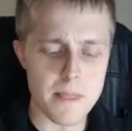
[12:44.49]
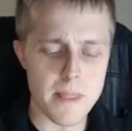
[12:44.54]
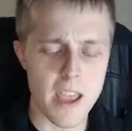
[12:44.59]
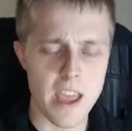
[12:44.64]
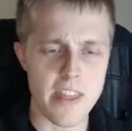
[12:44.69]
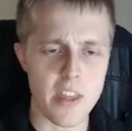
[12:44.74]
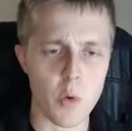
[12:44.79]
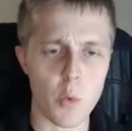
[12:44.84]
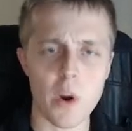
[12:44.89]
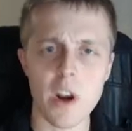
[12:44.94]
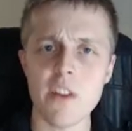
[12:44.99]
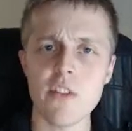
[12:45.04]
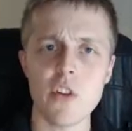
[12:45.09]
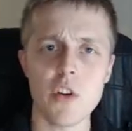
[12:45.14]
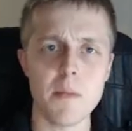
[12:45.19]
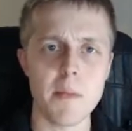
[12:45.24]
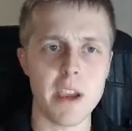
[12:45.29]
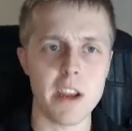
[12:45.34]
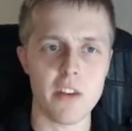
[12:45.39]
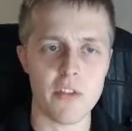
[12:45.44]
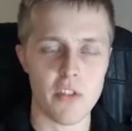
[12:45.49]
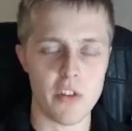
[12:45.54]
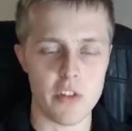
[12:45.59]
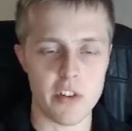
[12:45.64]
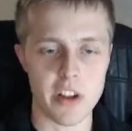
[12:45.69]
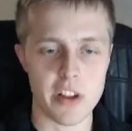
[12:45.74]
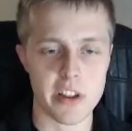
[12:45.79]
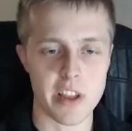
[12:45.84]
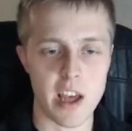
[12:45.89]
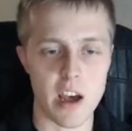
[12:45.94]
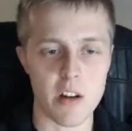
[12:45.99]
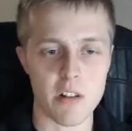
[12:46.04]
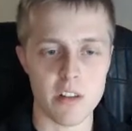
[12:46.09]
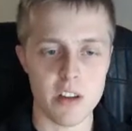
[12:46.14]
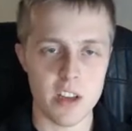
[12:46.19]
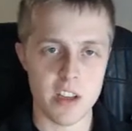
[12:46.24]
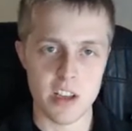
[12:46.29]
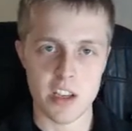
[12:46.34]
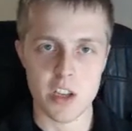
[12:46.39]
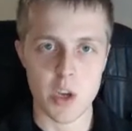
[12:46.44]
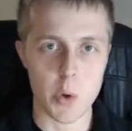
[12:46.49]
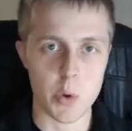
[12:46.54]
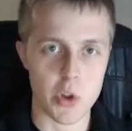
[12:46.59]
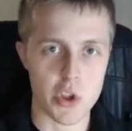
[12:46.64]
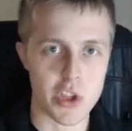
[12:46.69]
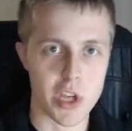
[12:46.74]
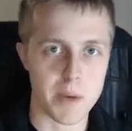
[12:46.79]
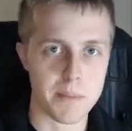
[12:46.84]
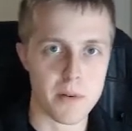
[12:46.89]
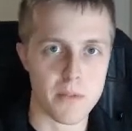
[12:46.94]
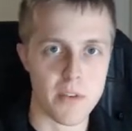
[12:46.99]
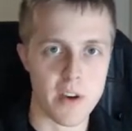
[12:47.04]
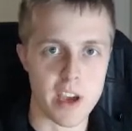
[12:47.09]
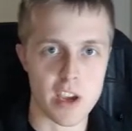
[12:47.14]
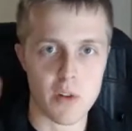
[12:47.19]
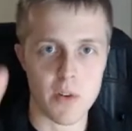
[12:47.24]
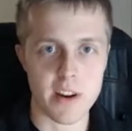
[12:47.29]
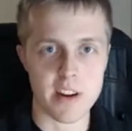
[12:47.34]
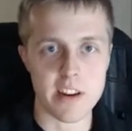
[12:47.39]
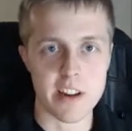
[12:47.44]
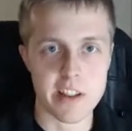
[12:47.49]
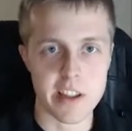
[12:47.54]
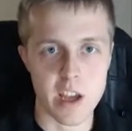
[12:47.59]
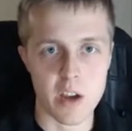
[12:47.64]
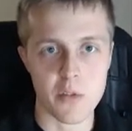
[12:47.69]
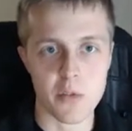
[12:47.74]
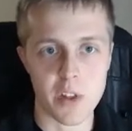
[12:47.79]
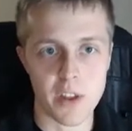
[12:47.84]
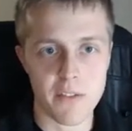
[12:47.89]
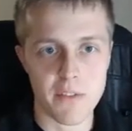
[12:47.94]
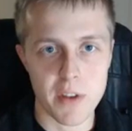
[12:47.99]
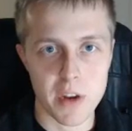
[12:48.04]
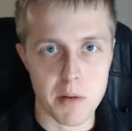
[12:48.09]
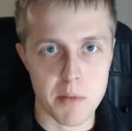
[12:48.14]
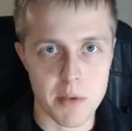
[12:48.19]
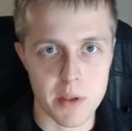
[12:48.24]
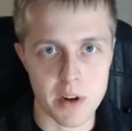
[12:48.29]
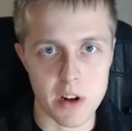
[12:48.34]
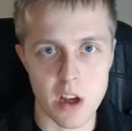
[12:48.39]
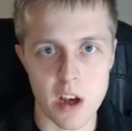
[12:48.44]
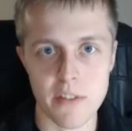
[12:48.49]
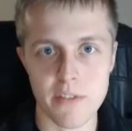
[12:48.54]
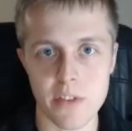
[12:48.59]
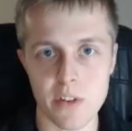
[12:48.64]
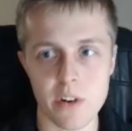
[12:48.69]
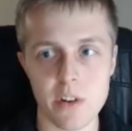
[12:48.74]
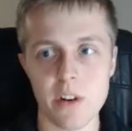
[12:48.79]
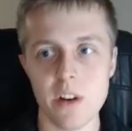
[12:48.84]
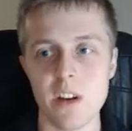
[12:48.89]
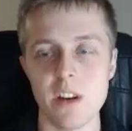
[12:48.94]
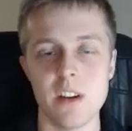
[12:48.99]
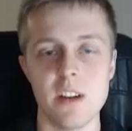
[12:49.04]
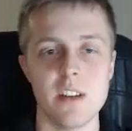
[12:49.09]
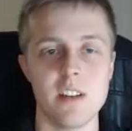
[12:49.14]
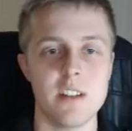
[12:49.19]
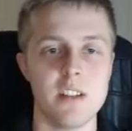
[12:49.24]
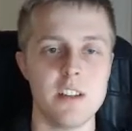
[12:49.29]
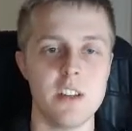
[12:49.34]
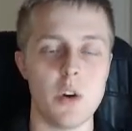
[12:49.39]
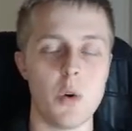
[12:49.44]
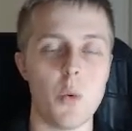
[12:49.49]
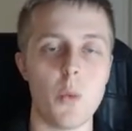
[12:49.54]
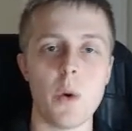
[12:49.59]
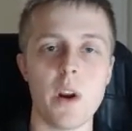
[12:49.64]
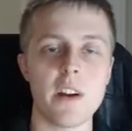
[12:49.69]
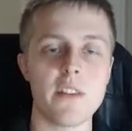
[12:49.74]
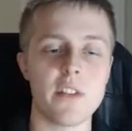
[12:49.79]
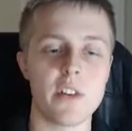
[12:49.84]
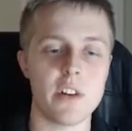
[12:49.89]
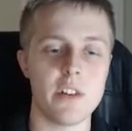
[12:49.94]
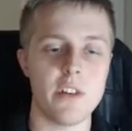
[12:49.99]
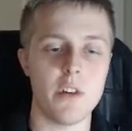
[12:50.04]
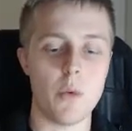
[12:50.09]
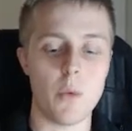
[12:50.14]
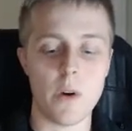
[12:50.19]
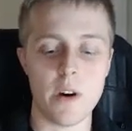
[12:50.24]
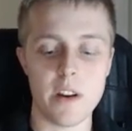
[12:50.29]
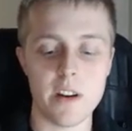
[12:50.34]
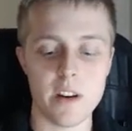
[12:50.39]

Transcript: and then whatever you made for your discount, go into Shopify, create a discount for like 50% off, or you know, whatever you want.